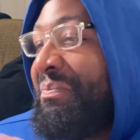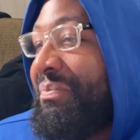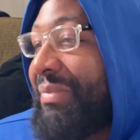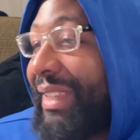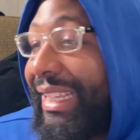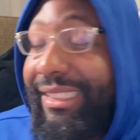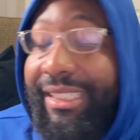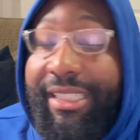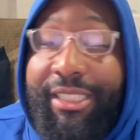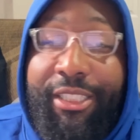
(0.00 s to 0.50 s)

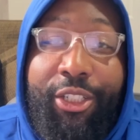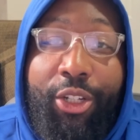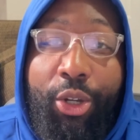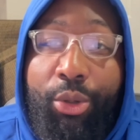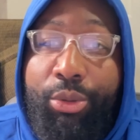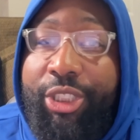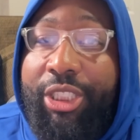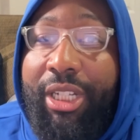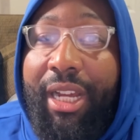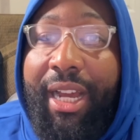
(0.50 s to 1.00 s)
This is no
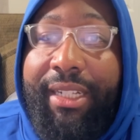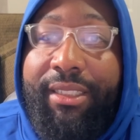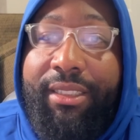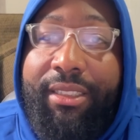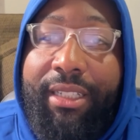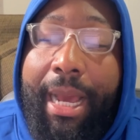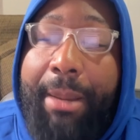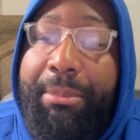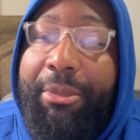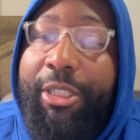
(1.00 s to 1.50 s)
shots.
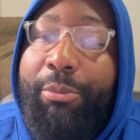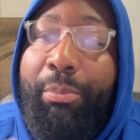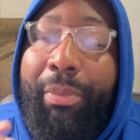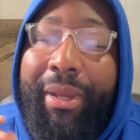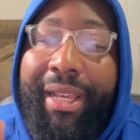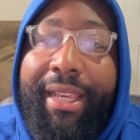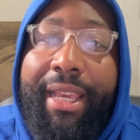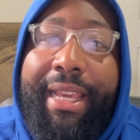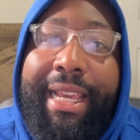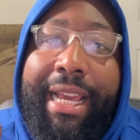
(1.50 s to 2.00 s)
I'm just
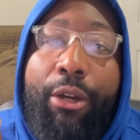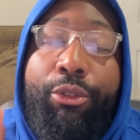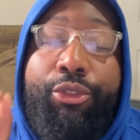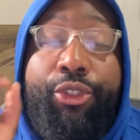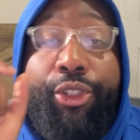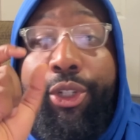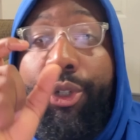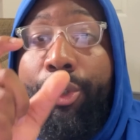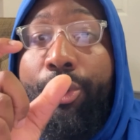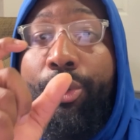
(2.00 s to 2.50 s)
picking out
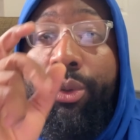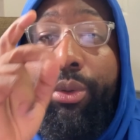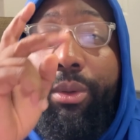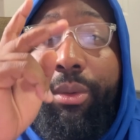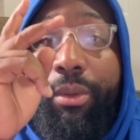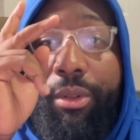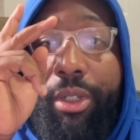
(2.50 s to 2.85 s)
two